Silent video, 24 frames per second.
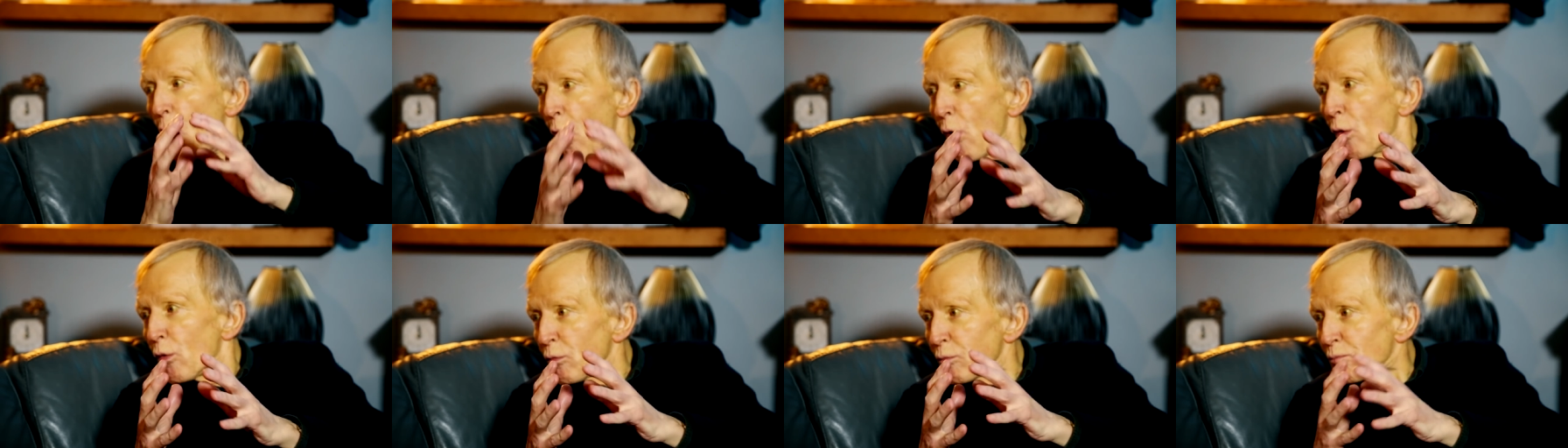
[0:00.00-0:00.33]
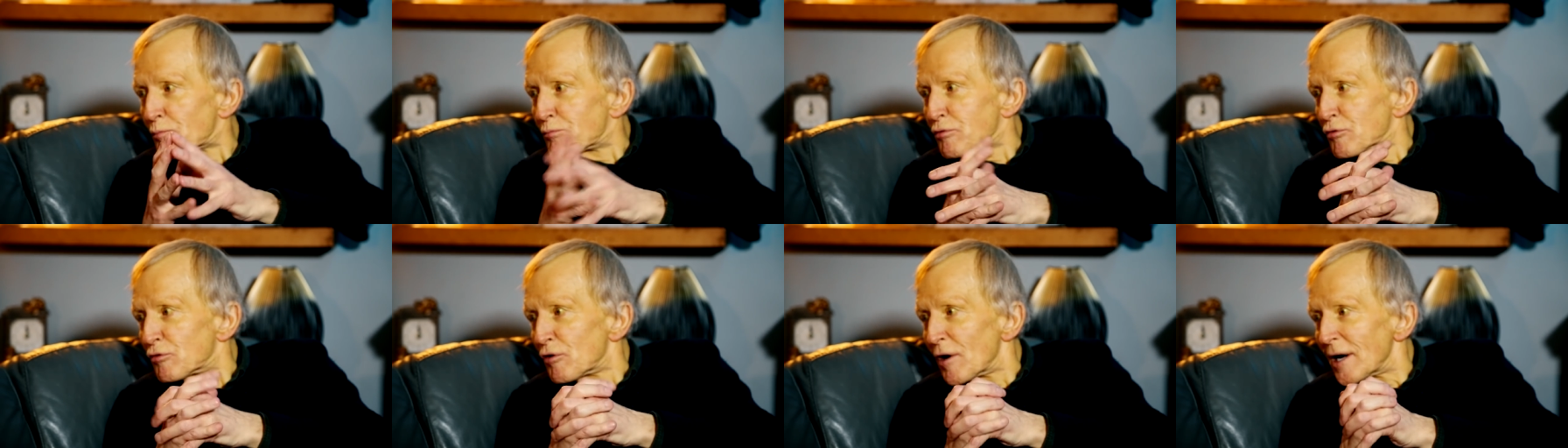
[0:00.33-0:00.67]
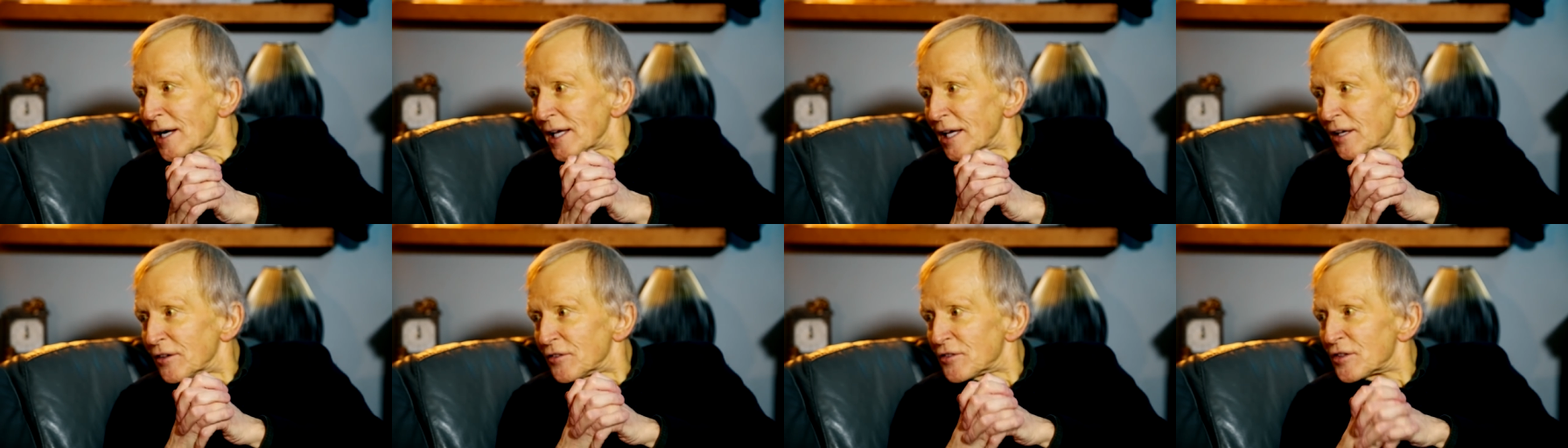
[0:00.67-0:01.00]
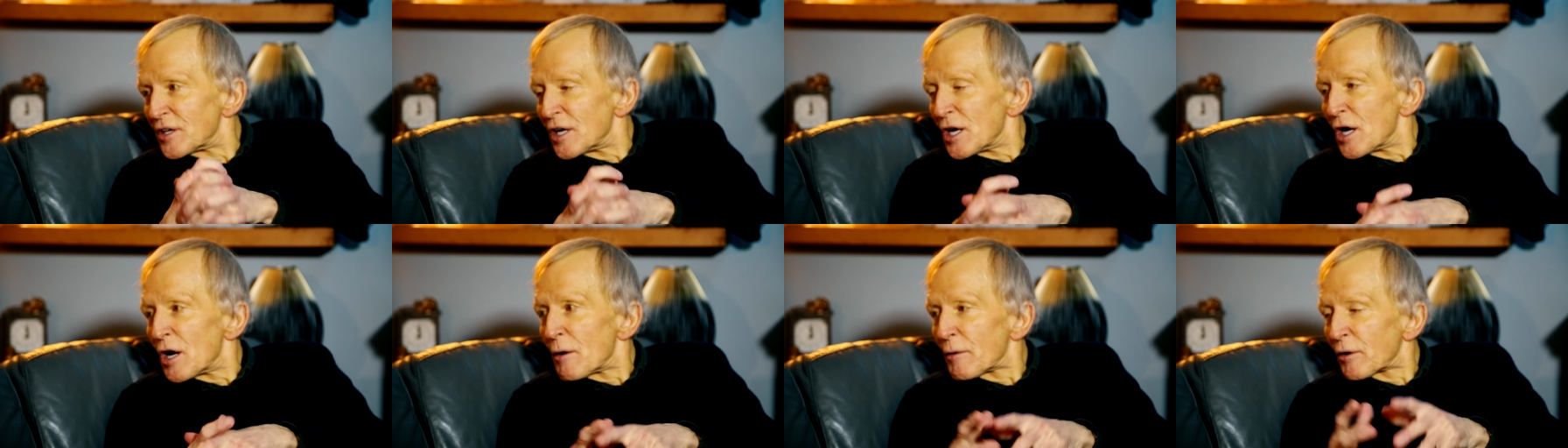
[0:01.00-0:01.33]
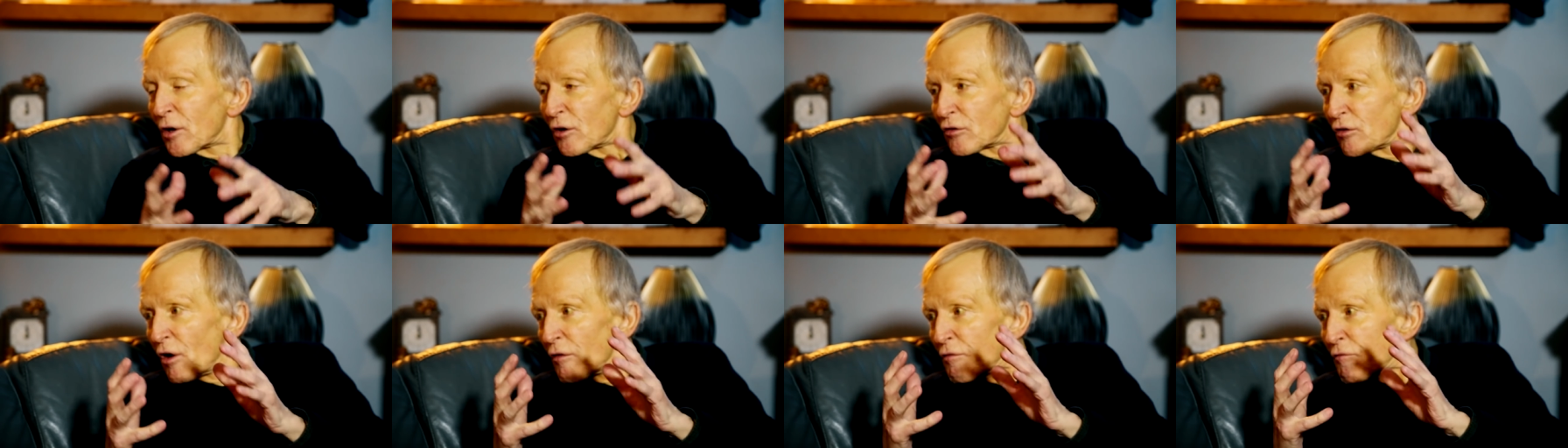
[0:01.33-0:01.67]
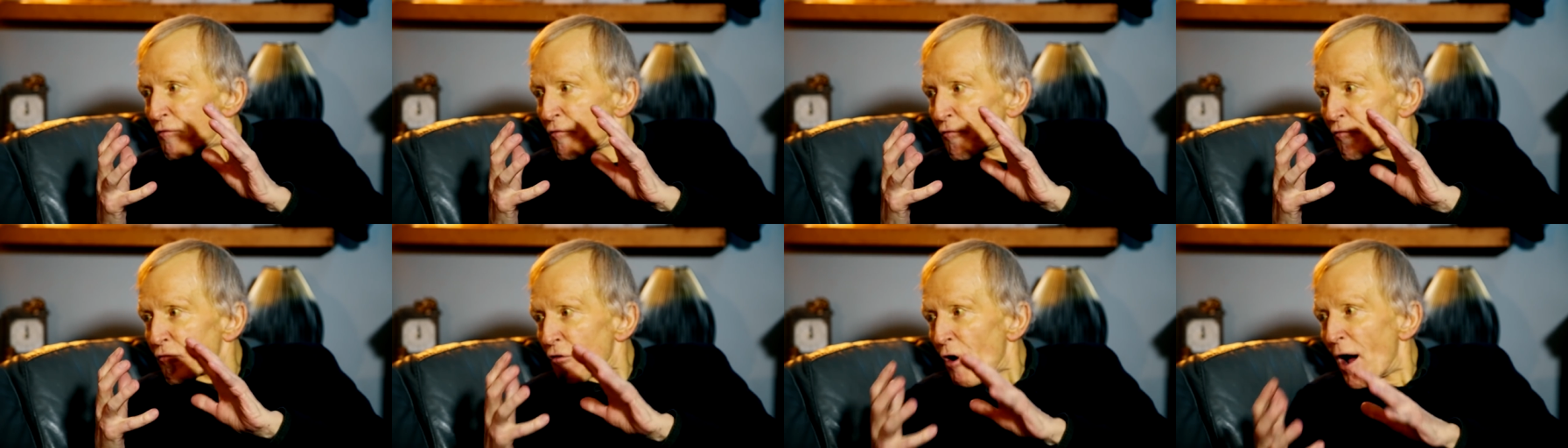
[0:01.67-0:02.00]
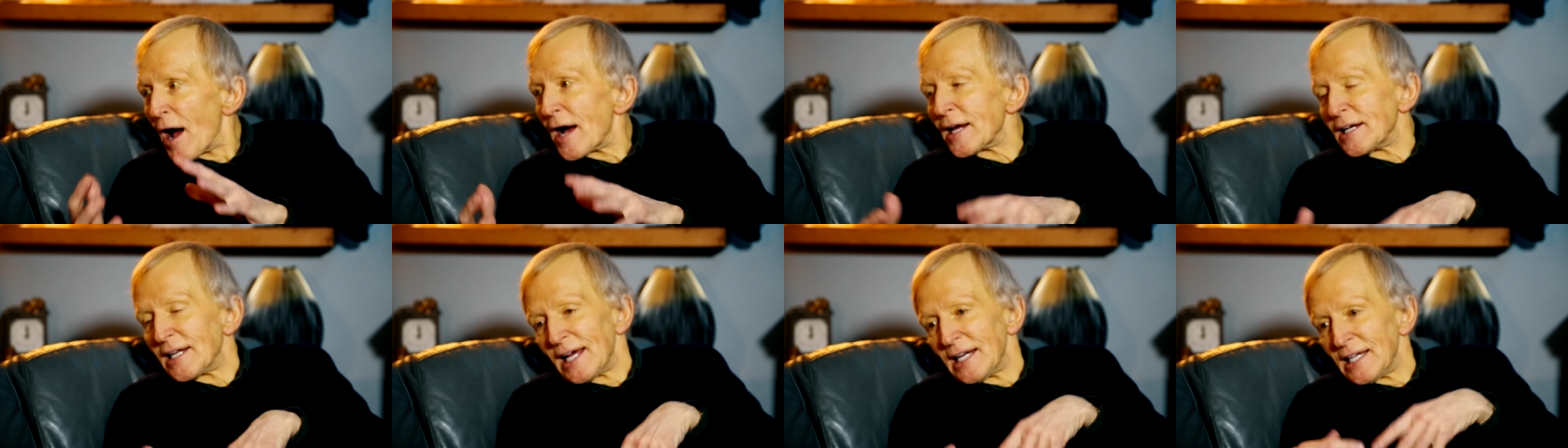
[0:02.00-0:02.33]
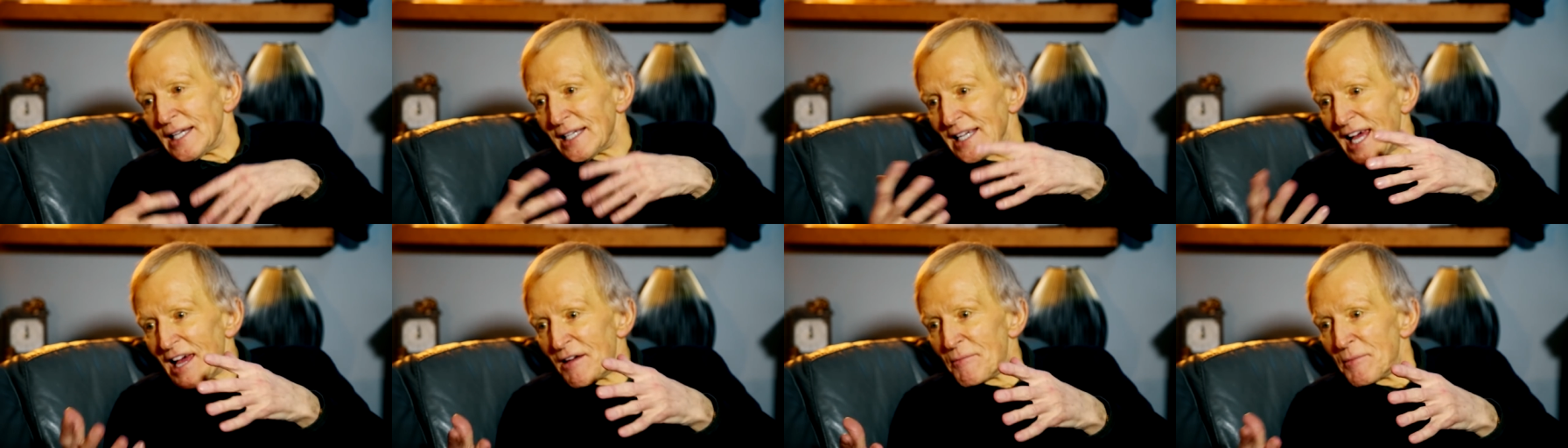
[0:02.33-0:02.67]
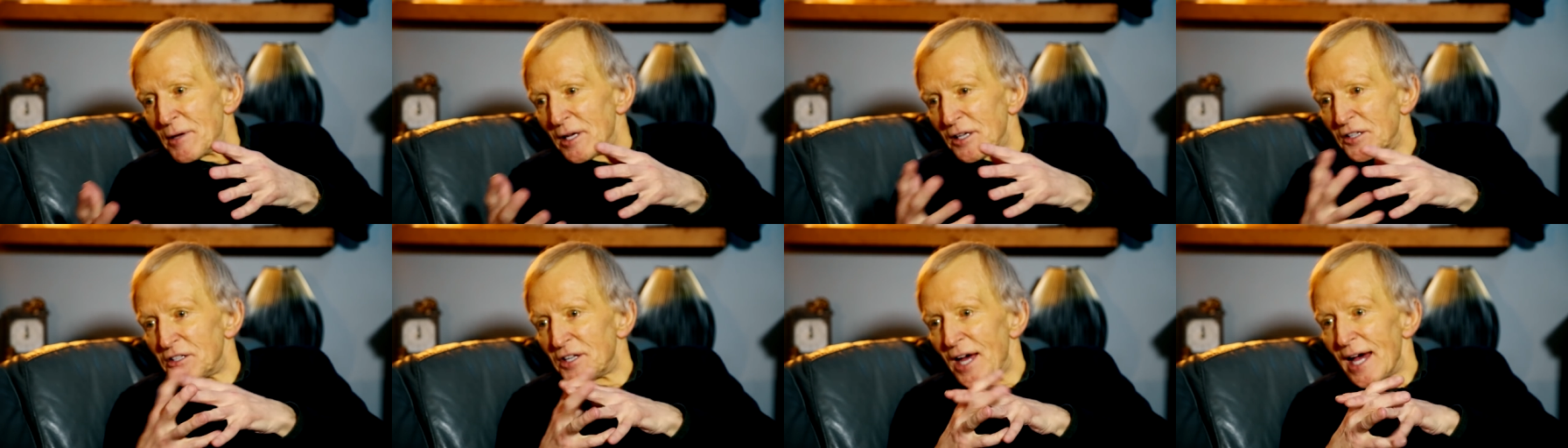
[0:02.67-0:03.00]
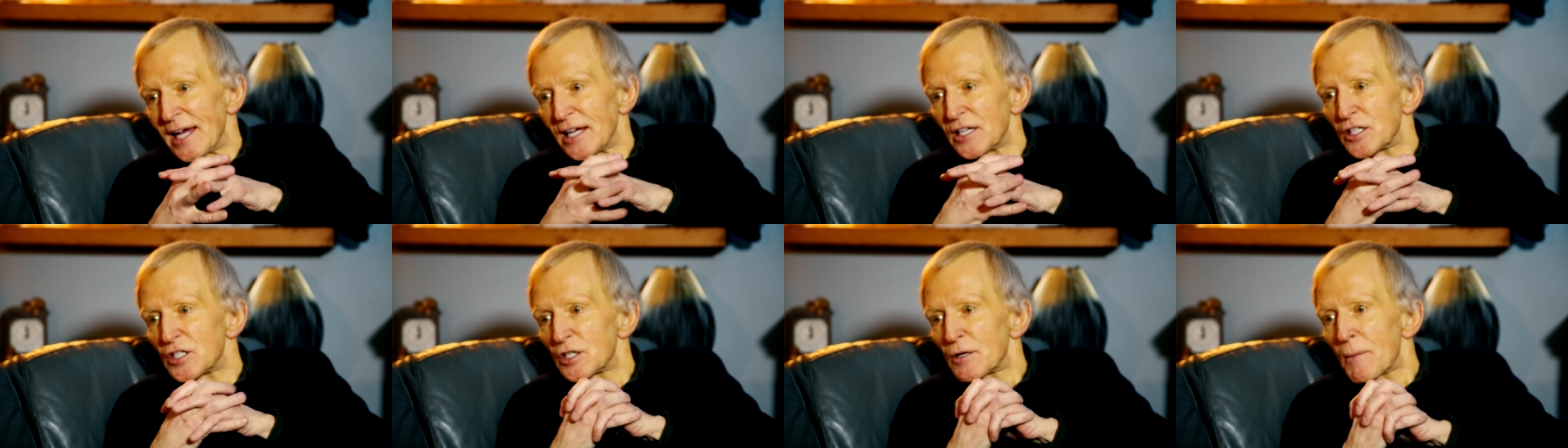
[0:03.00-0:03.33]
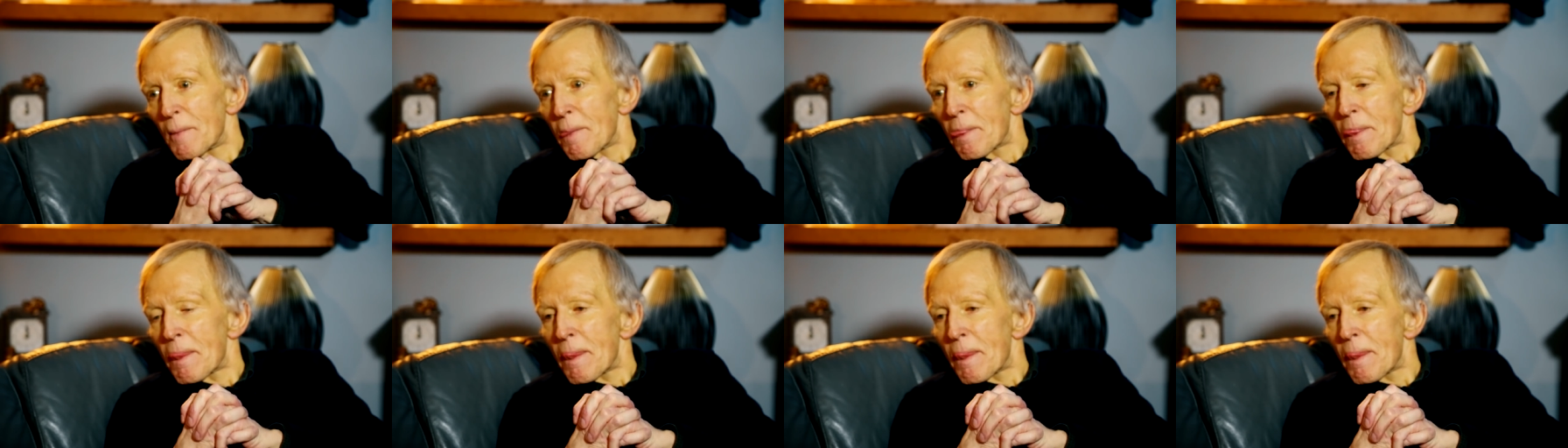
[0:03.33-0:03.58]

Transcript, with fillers: Oh, brilliant. Because on Friday, and he gave me a date,